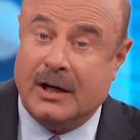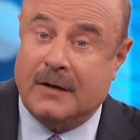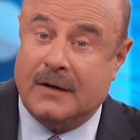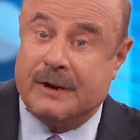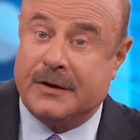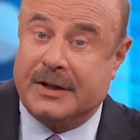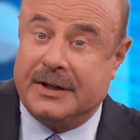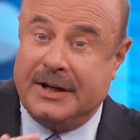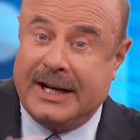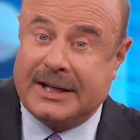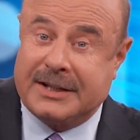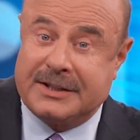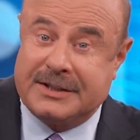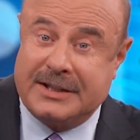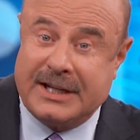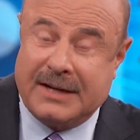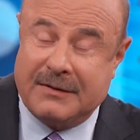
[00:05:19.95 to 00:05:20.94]
for the
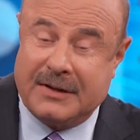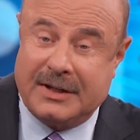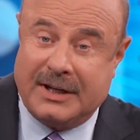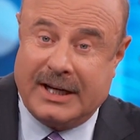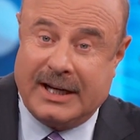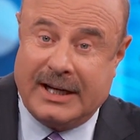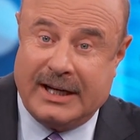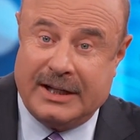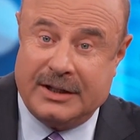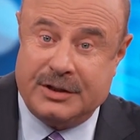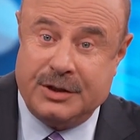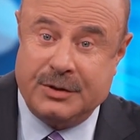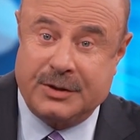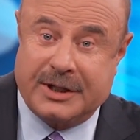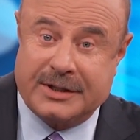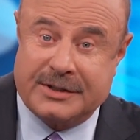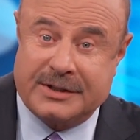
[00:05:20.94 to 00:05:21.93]
next seven days,
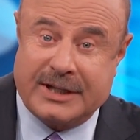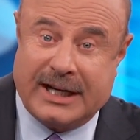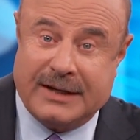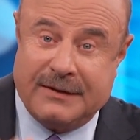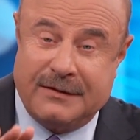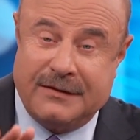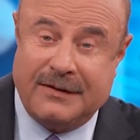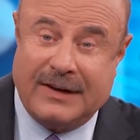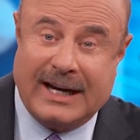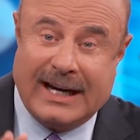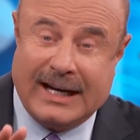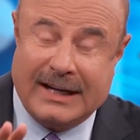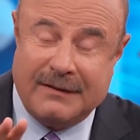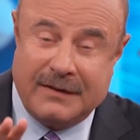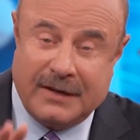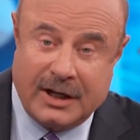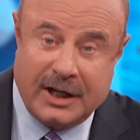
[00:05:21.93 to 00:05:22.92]
you can save
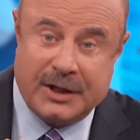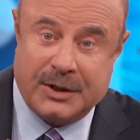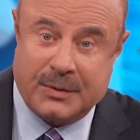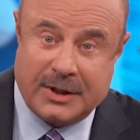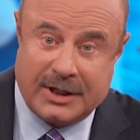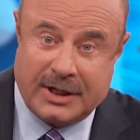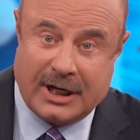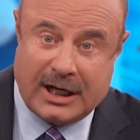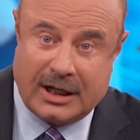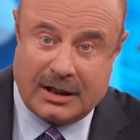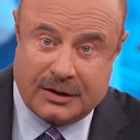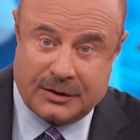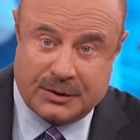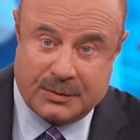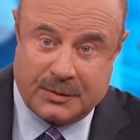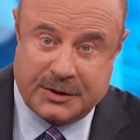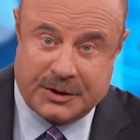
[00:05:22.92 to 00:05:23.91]

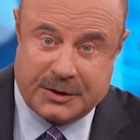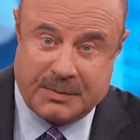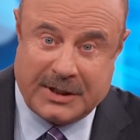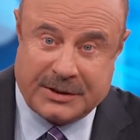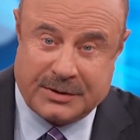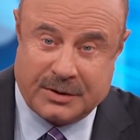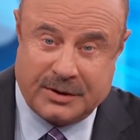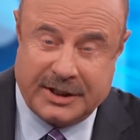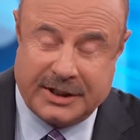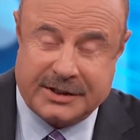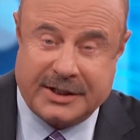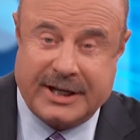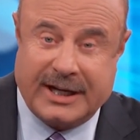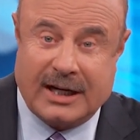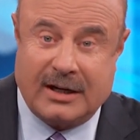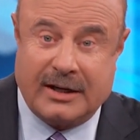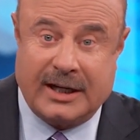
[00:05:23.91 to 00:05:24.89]
$500 with a special
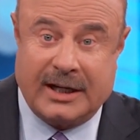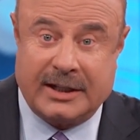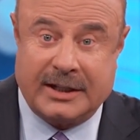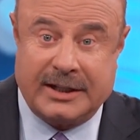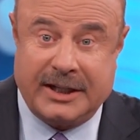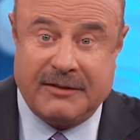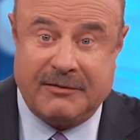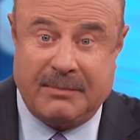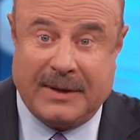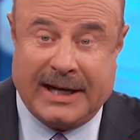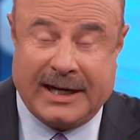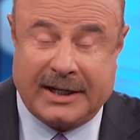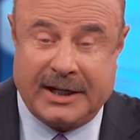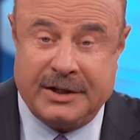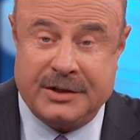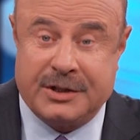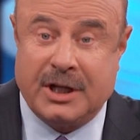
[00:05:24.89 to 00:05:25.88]
discount and gift
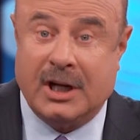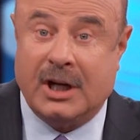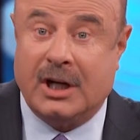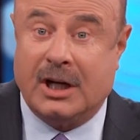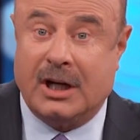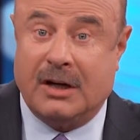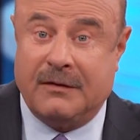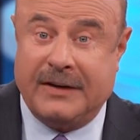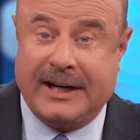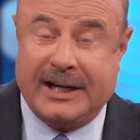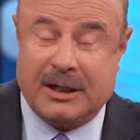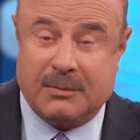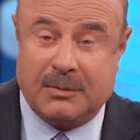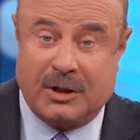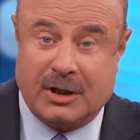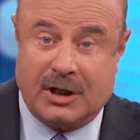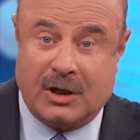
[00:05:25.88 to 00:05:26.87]
package
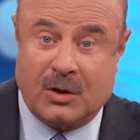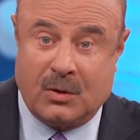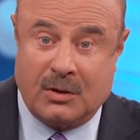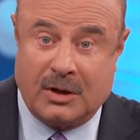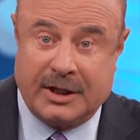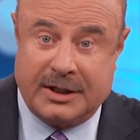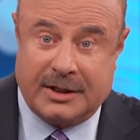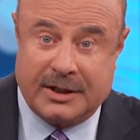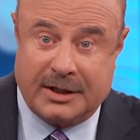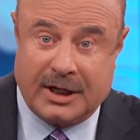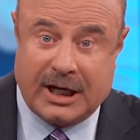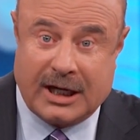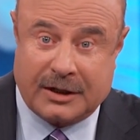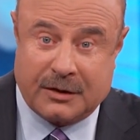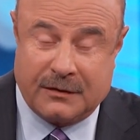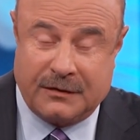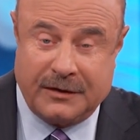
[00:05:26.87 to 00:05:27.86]
available only to
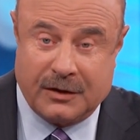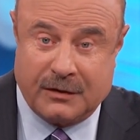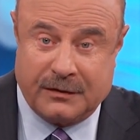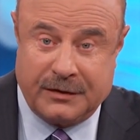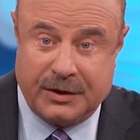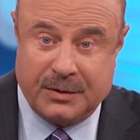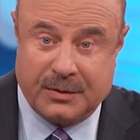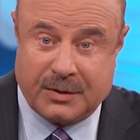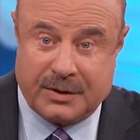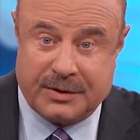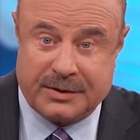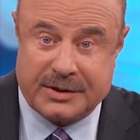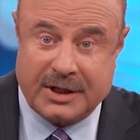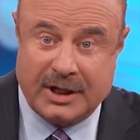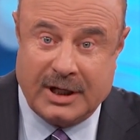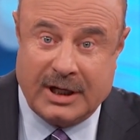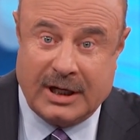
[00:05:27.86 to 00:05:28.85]
Dr. Phil
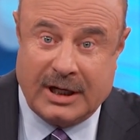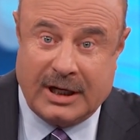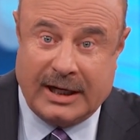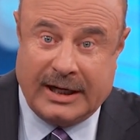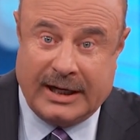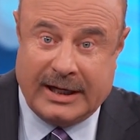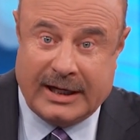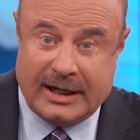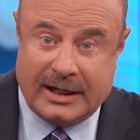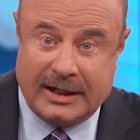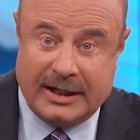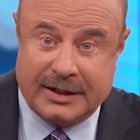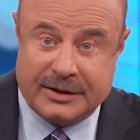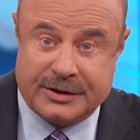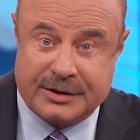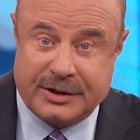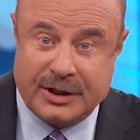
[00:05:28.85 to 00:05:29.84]
viewers. And
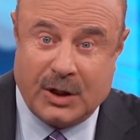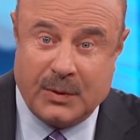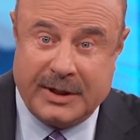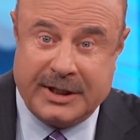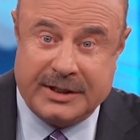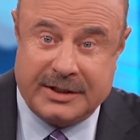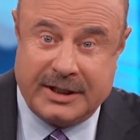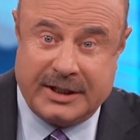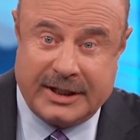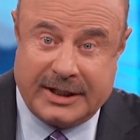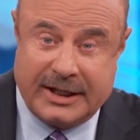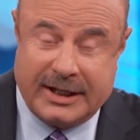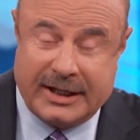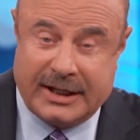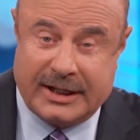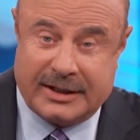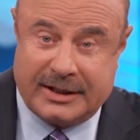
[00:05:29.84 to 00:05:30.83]
it's so easy to
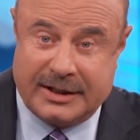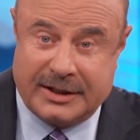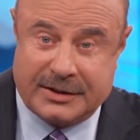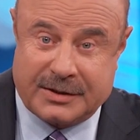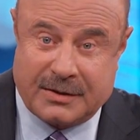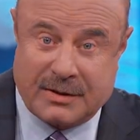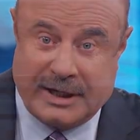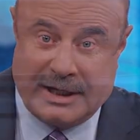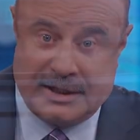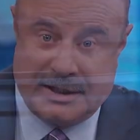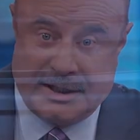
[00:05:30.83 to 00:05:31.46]
get this great